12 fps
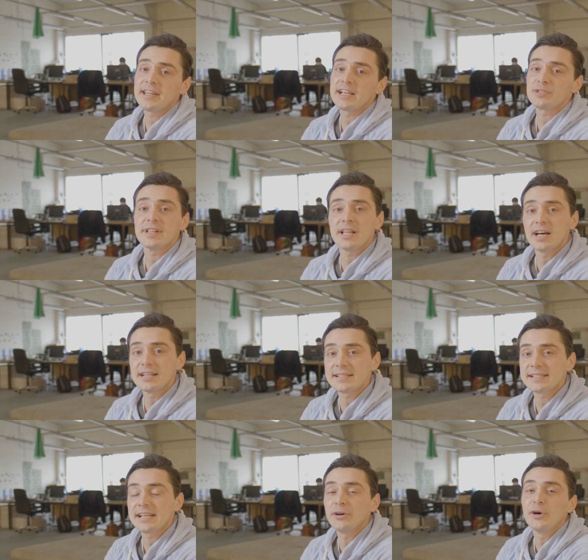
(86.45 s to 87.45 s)
as well
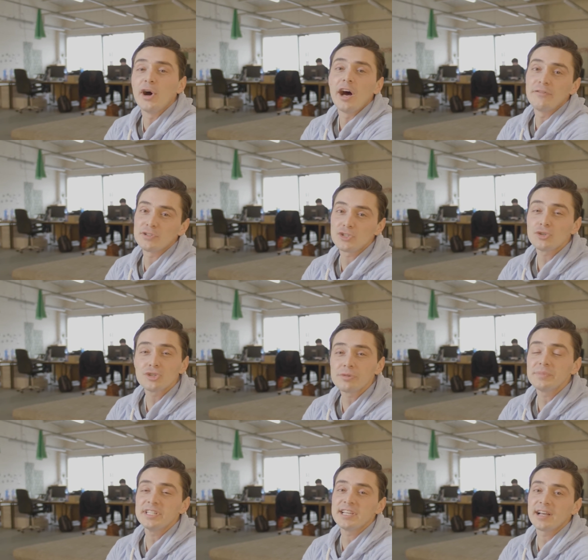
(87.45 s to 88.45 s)
as our other social
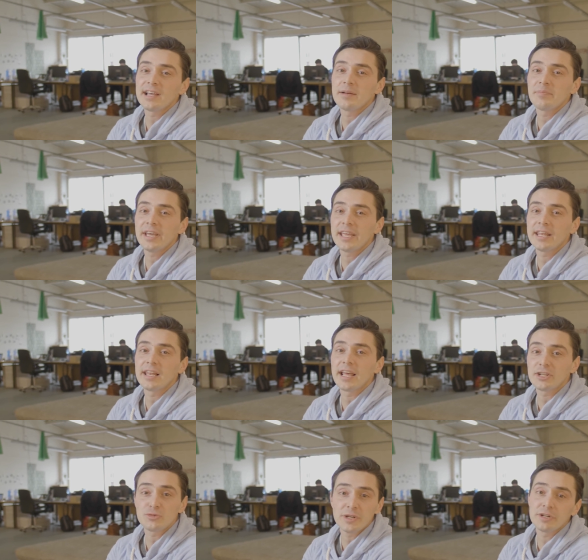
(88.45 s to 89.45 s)
media campaign
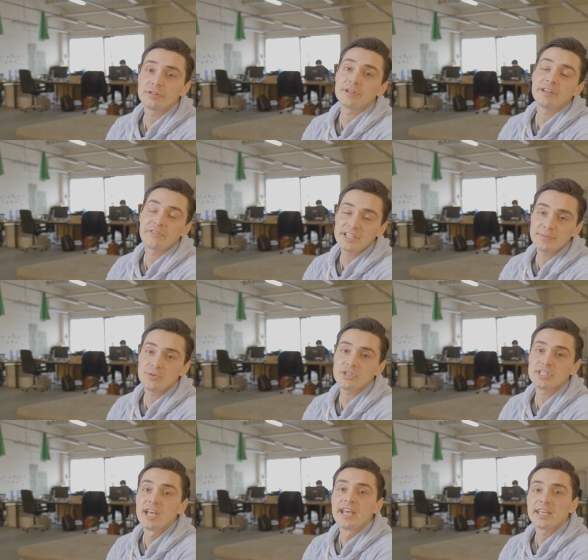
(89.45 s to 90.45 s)
like Twitter and
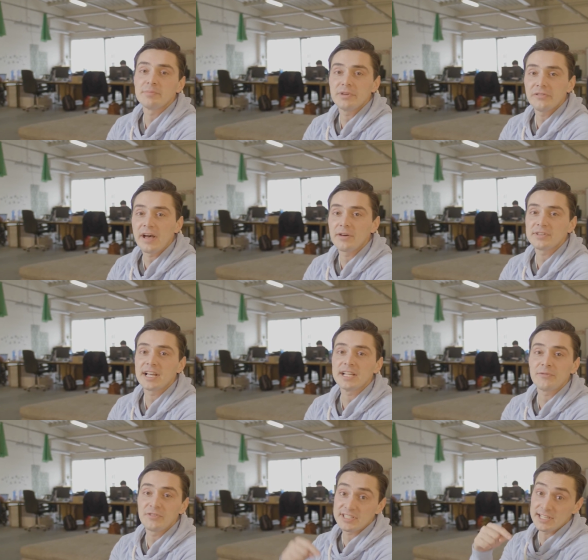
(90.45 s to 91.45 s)
Facebook, can be found
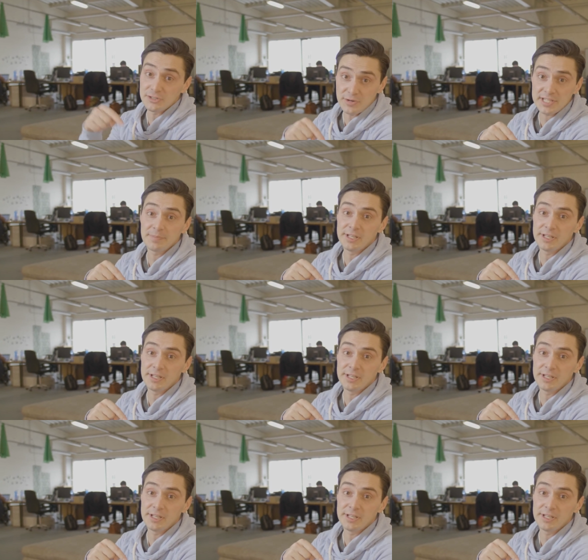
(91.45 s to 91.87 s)
at this address